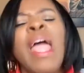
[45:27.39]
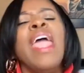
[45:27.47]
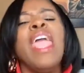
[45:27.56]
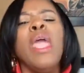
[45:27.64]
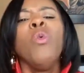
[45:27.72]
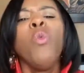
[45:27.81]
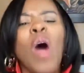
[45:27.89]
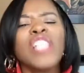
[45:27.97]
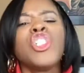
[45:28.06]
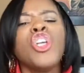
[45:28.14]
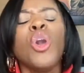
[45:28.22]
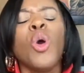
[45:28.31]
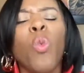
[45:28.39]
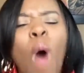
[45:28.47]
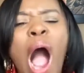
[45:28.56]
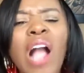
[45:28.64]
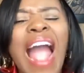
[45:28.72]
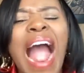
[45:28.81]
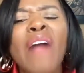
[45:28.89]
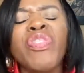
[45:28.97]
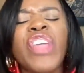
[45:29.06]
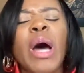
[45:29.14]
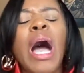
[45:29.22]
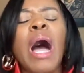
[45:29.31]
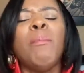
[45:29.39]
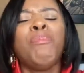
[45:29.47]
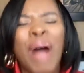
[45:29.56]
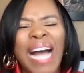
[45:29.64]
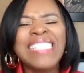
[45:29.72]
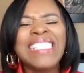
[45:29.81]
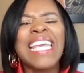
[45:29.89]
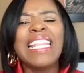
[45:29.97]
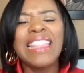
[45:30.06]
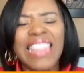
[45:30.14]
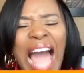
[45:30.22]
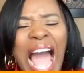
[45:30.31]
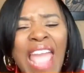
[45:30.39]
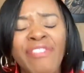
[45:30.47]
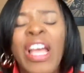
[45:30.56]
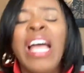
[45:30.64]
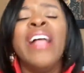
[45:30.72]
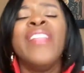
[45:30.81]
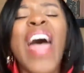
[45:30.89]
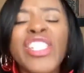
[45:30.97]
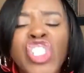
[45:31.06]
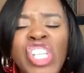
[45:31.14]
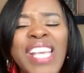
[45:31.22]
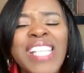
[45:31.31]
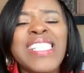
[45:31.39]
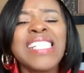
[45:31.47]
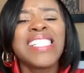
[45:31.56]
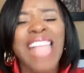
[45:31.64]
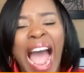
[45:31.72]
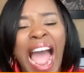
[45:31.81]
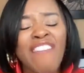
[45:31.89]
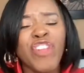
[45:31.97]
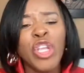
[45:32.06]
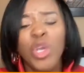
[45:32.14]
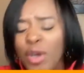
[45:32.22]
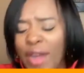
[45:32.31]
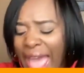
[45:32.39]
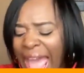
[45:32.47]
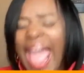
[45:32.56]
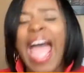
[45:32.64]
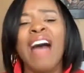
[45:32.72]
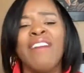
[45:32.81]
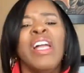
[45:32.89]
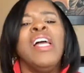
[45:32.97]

He wants you to walk out the abundant life that Jesus died for you to have.